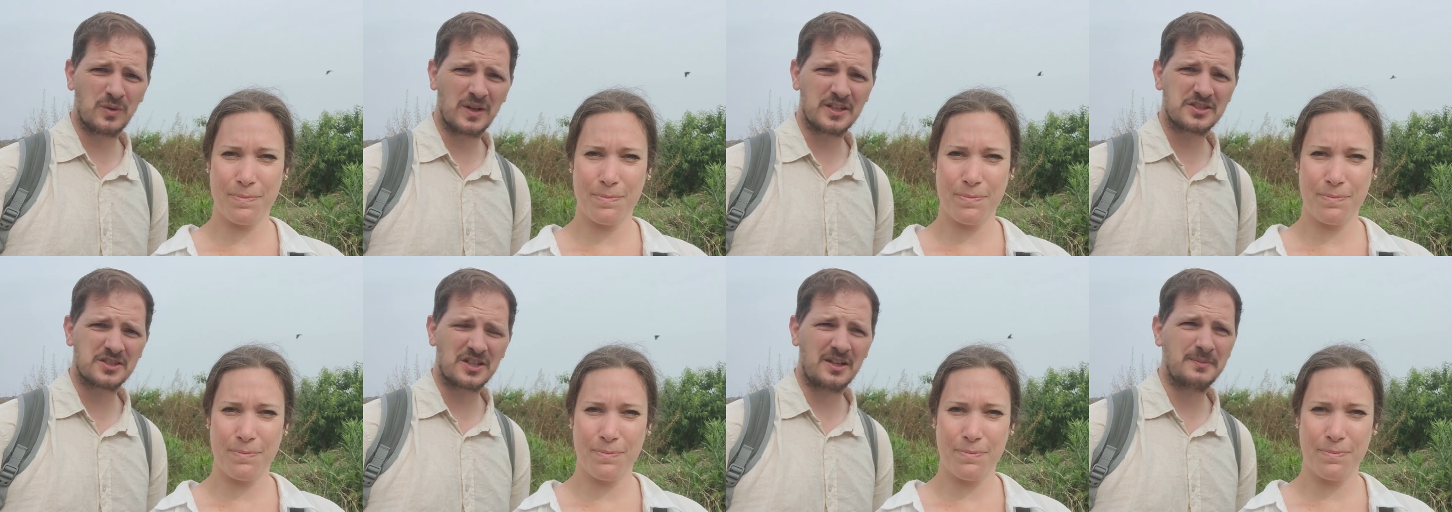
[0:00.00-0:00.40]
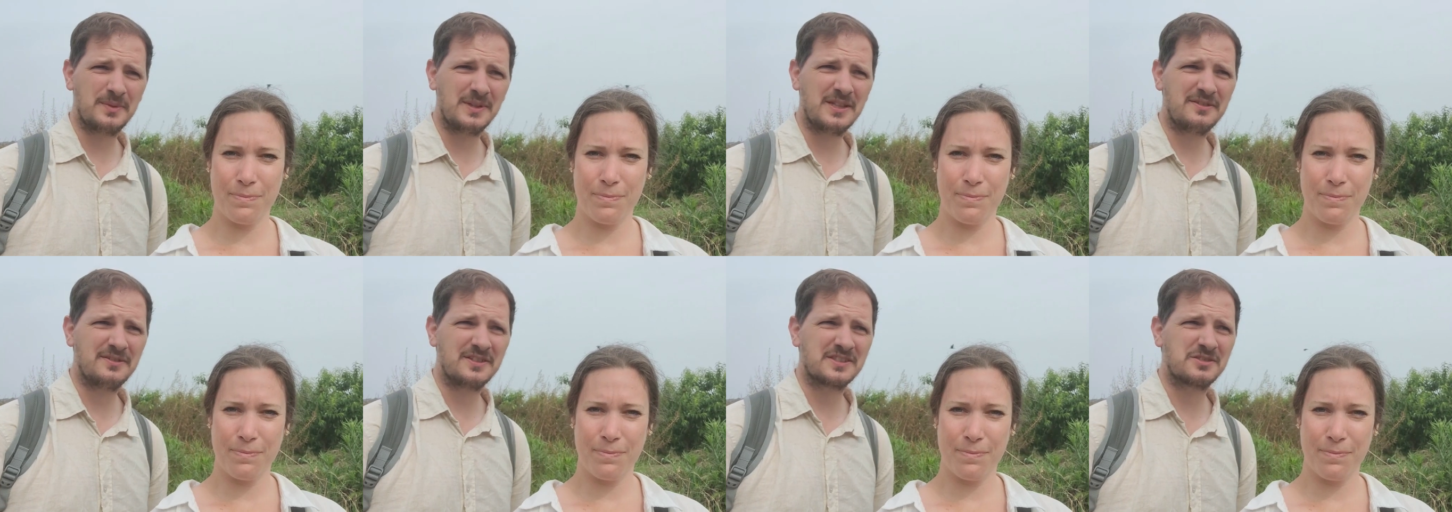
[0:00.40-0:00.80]
Speaker 1: which I
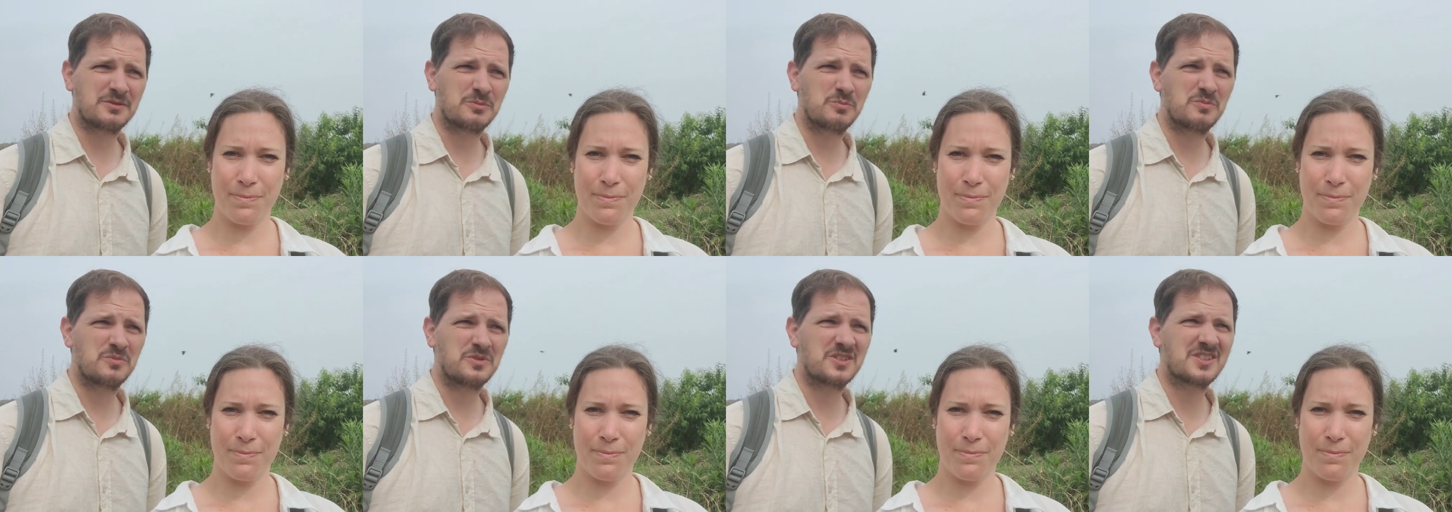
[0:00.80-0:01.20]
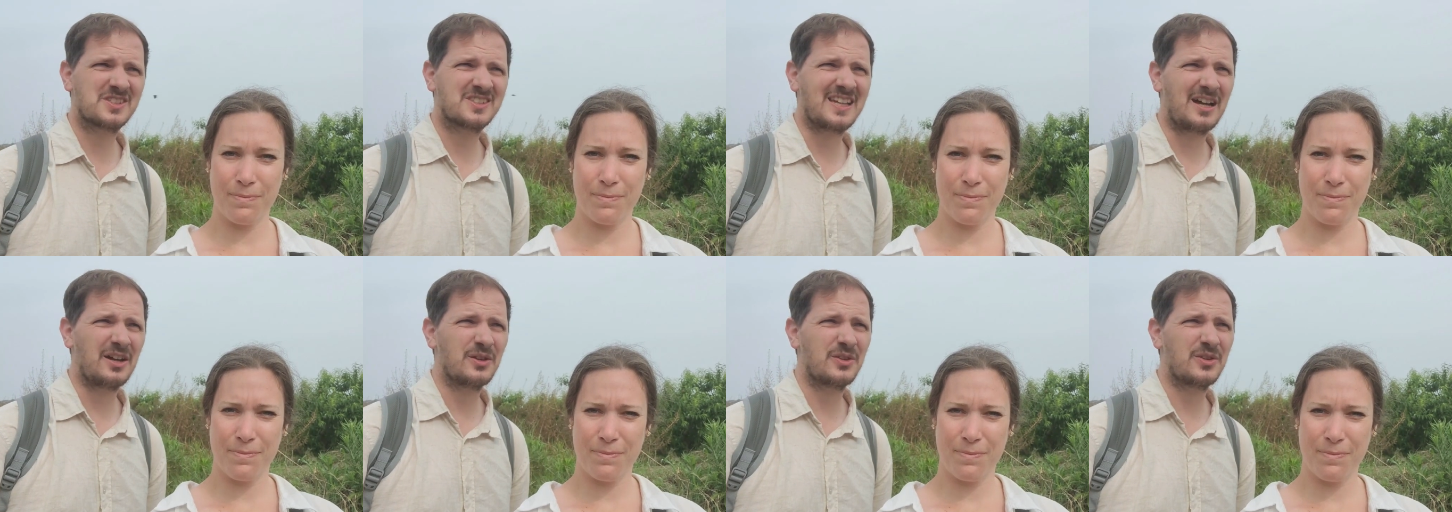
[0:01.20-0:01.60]
believe is
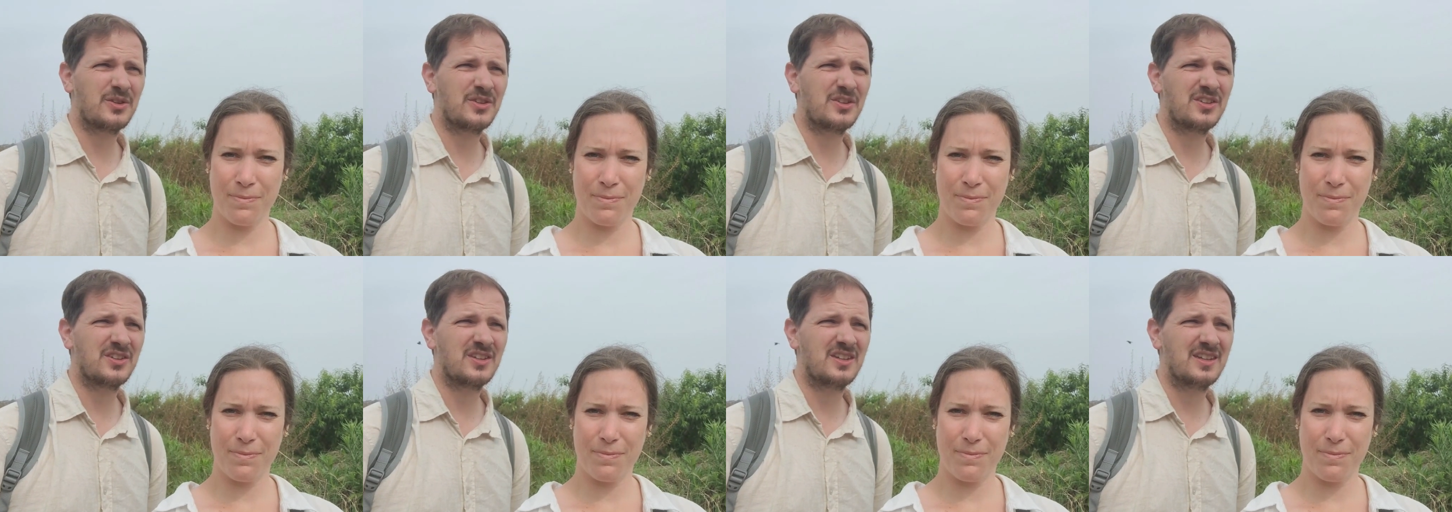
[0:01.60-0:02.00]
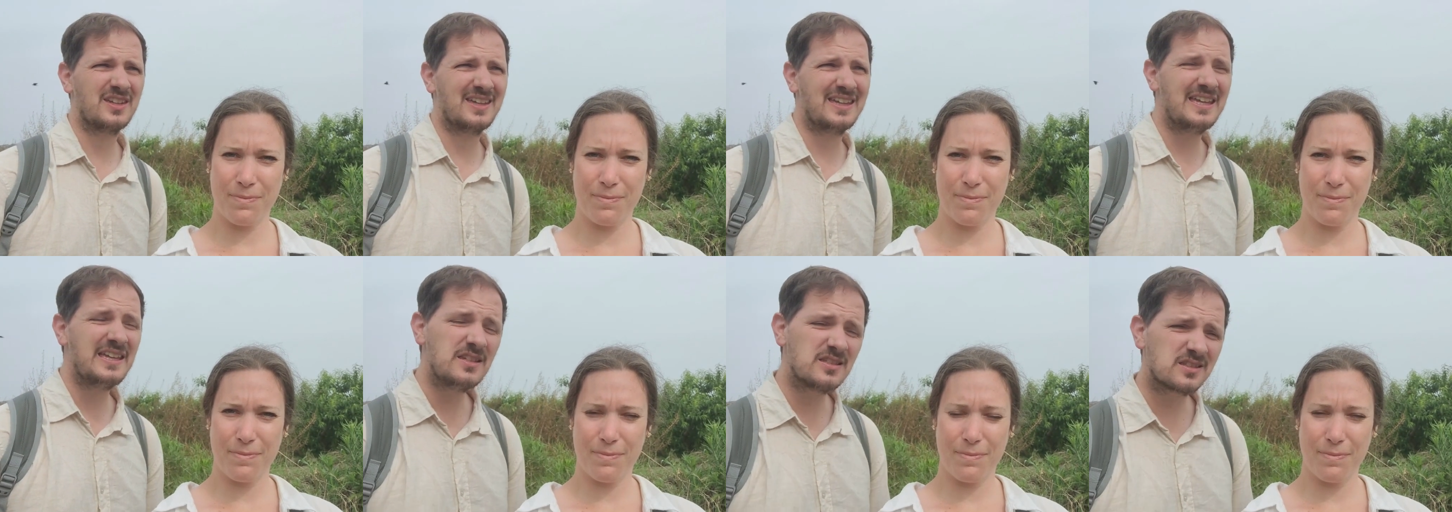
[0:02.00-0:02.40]

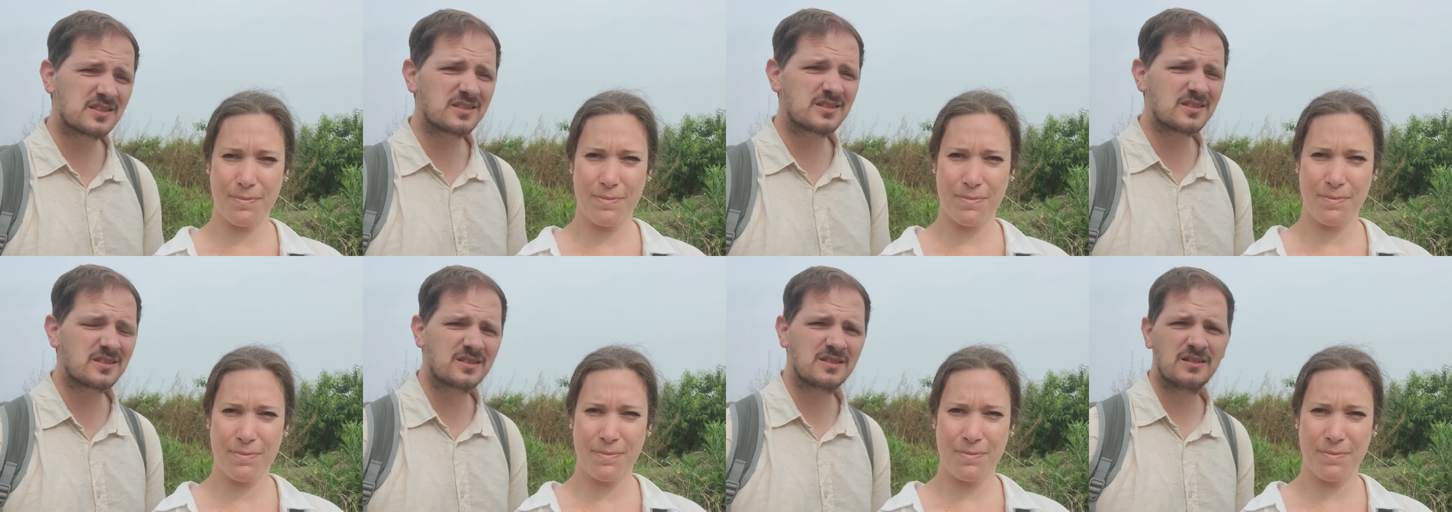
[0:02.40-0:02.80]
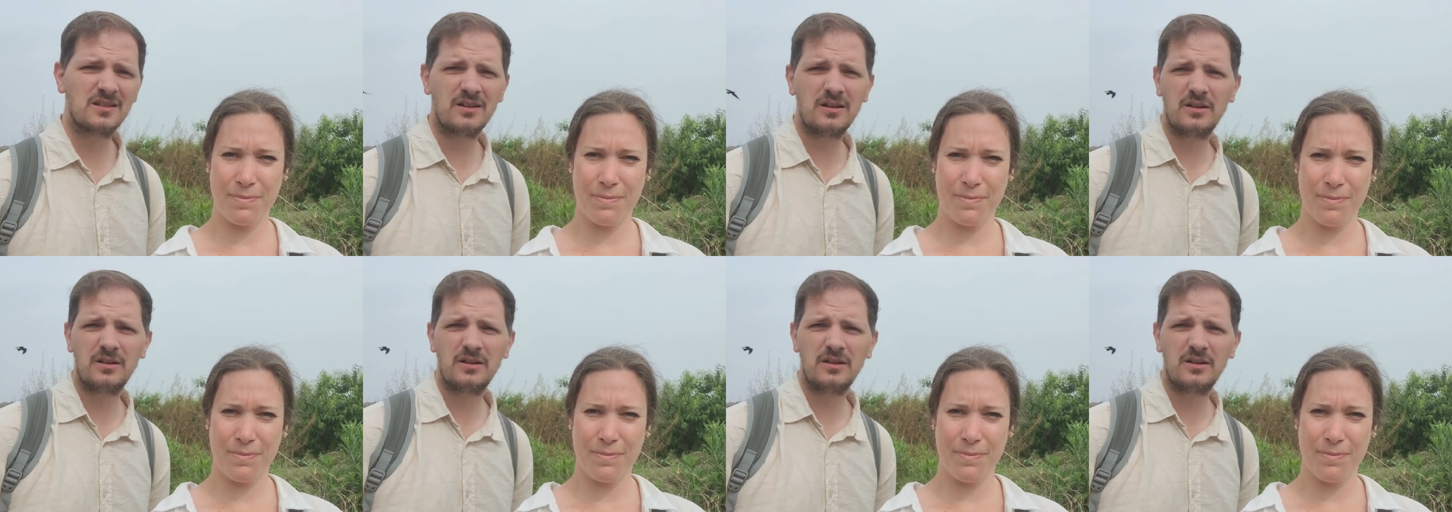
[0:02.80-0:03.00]
southeast